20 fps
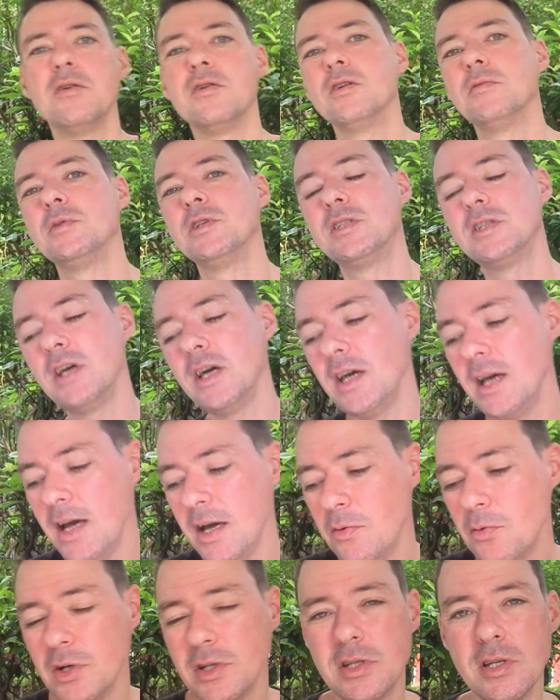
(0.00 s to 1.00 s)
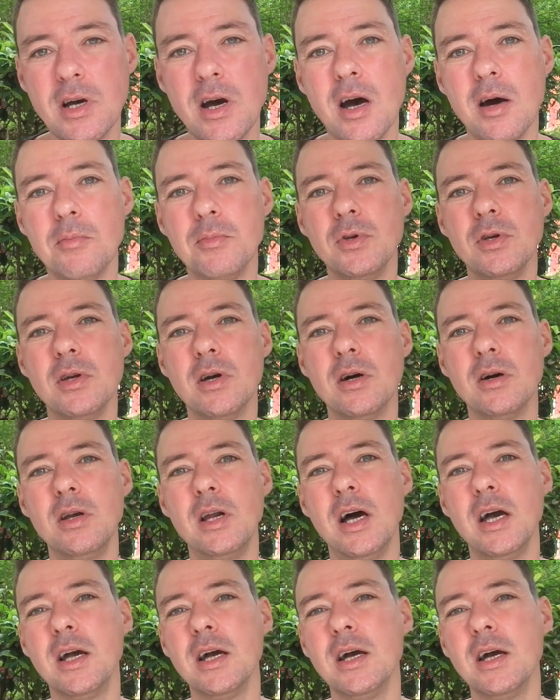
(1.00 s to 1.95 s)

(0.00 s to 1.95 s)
them and say, hey, what's up? You know, like,